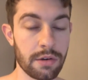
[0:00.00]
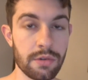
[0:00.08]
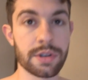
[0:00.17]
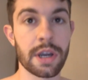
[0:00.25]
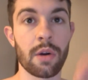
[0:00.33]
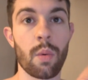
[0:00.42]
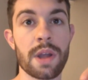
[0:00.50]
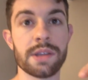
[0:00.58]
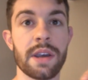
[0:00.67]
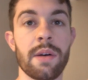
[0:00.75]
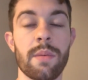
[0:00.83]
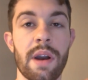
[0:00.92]
Tuesday or
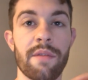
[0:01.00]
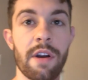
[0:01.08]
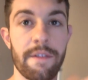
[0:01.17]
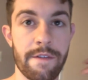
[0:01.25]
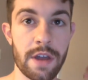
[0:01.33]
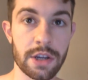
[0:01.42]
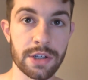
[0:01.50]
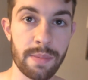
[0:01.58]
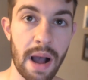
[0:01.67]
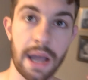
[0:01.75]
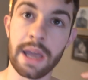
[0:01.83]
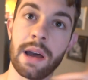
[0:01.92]
Wednesday, whenever I finish
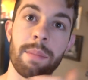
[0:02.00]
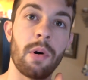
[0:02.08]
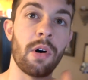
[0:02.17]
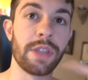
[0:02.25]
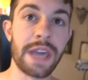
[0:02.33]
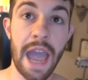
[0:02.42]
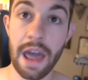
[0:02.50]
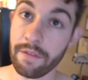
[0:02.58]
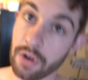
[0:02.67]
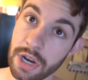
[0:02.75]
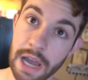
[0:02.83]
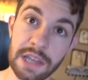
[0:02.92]
mocking up all the
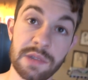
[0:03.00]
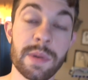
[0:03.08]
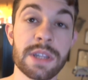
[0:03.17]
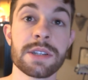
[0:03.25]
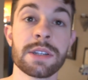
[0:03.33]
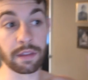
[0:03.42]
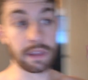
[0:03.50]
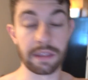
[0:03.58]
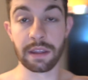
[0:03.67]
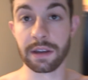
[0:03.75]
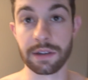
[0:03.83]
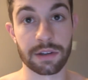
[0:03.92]
advertisements, then
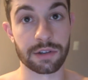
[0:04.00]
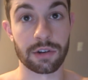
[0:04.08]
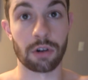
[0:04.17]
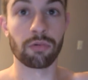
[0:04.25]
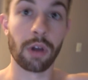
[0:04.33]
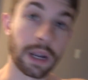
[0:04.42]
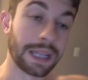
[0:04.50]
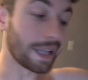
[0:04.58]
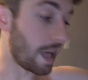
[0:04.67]
that thing is gonna start running